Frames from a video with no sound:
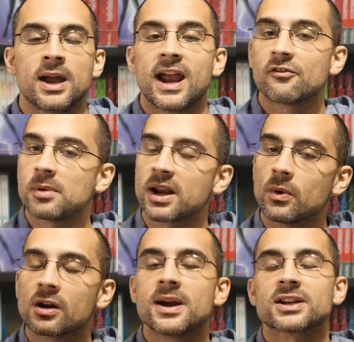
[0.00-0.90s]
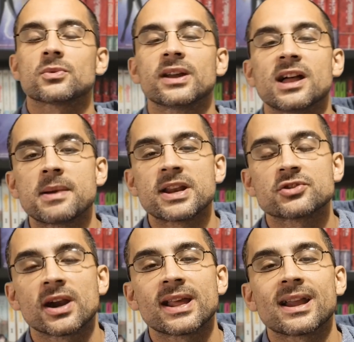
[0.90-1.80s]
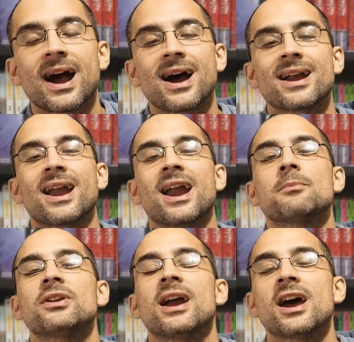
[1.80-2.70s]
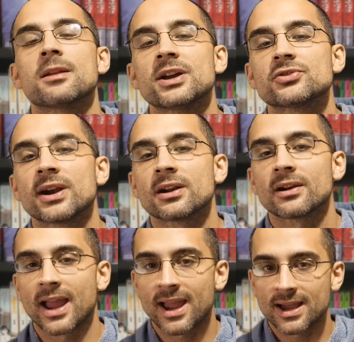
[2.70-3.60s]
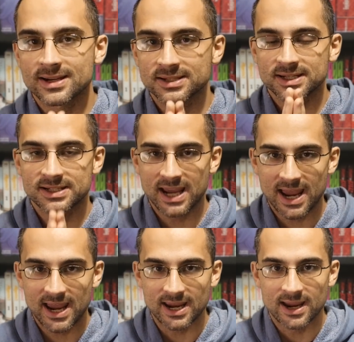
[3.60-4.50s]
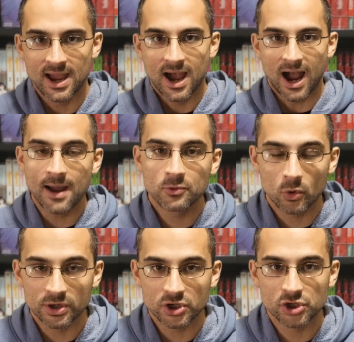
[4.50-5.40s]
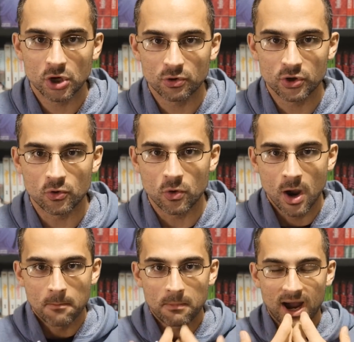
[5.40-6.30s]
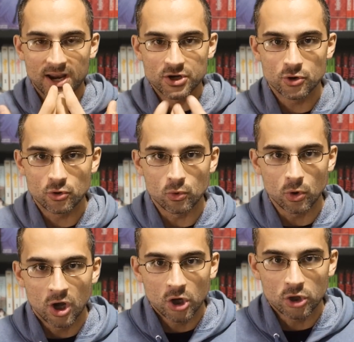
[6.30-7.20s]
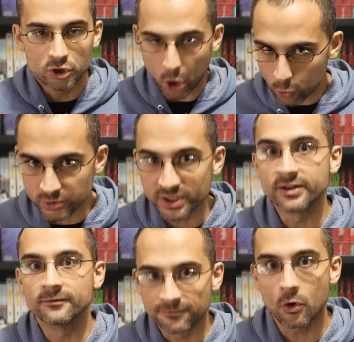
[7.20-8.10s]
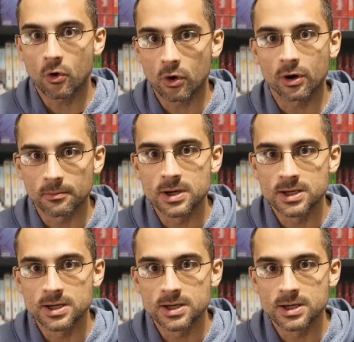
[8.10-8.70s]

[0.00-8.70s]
Hey everybody, welcome back to Real Anime Training. I am the Anime Trainer and today I'm going to show you my new golden form.